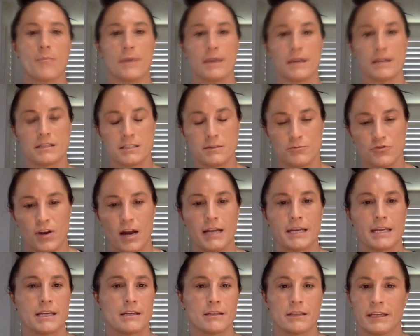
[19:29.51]
some dry
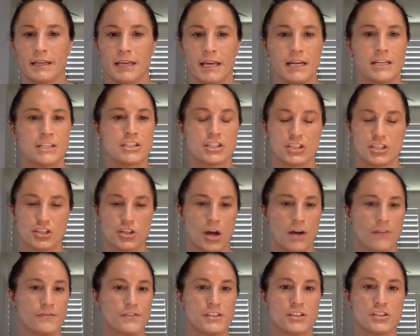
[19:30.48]
needling, and just soft
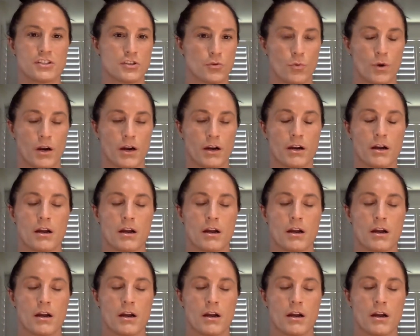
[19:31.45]
tissue work.